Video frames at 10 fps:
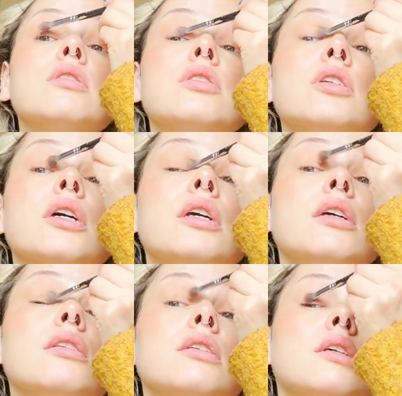
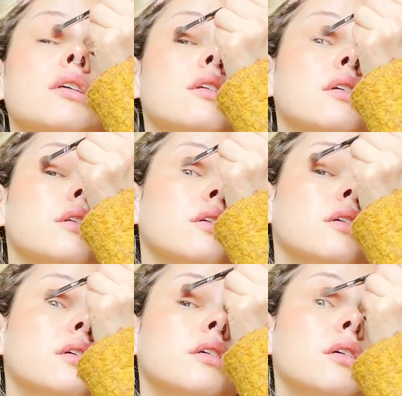shades in it.
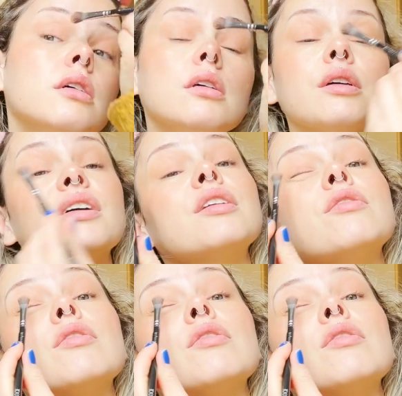Kind of